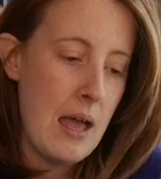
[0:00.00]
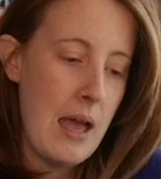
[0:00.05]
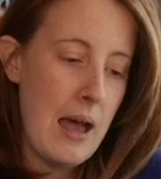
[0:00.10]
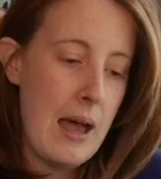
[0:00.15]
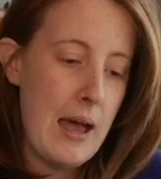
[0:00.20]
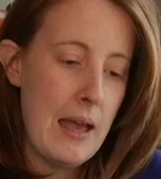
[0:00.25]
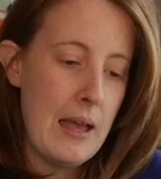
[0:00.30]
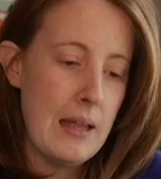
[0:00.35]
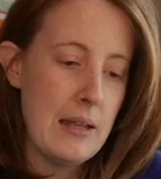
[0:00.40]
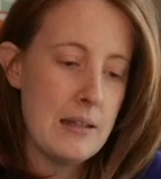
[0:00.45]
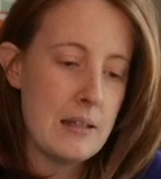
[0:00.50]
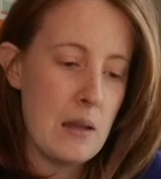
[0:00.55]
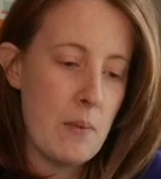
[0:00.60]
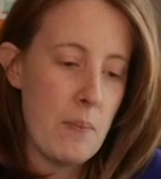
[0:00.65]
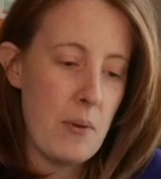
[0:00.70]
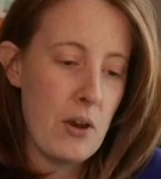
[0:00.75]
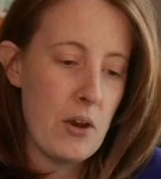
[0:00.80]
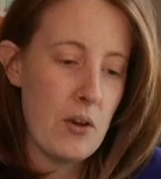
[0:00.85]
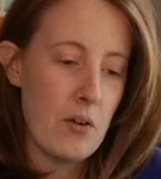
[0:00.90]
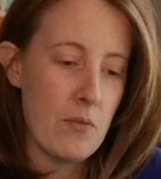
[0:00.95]
And a
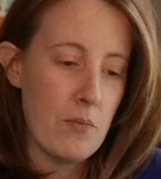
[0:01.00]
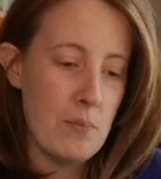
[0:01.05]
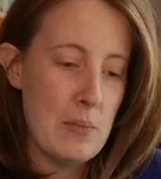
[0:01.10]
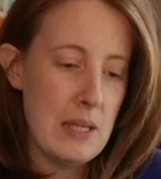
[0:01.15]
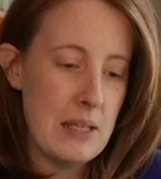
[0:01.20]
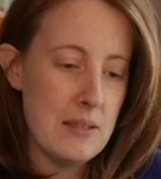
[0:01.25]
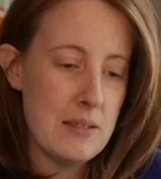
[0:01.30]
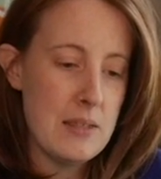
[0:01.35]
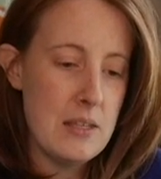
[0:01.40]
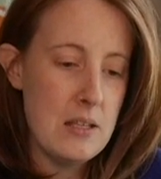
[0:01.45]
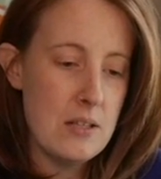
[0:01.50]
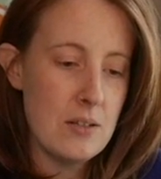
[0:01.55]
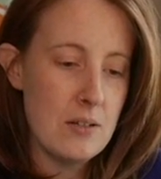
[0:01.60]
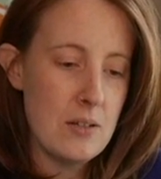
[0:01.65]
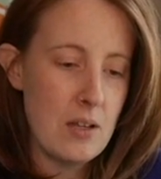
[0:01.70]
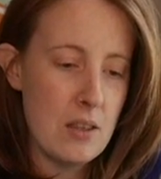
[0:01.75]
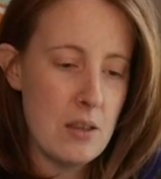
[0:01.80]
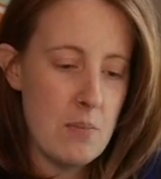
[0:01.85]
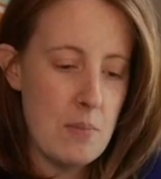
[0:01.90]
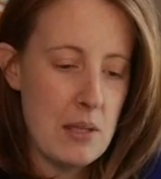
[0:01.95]
pair of mitts. These are
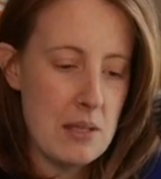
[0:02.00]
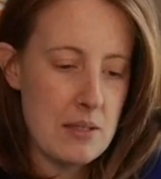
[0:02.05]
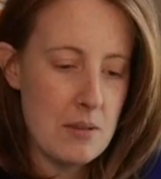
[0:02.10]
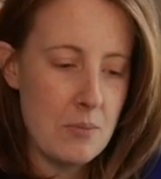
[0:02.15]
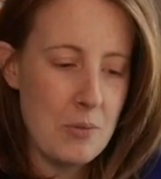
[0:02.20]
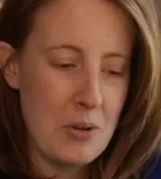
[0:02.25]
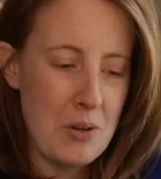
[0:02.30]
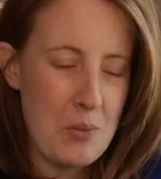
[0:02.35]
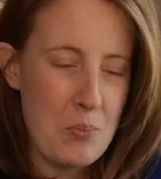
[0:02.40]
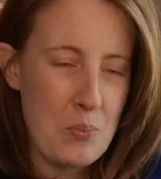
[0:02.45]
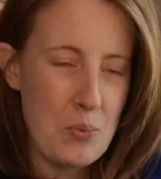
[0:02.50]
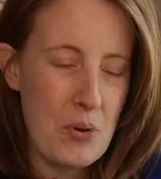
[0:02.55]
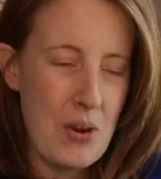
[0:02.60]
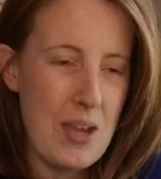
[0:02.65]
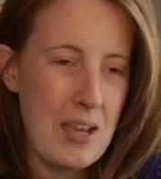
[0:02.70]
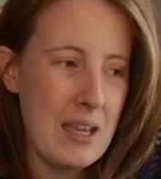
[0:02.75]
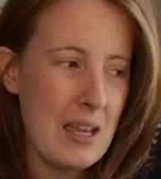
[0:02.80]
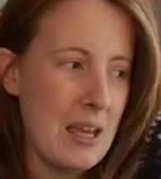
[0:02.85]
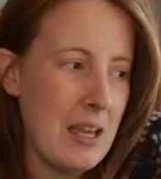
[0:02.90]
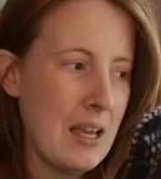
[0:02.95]
not the mitts I'm going to
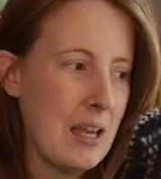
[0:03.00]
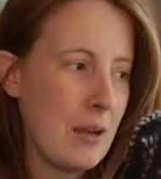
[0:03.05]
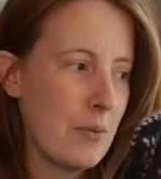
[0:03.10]
bring.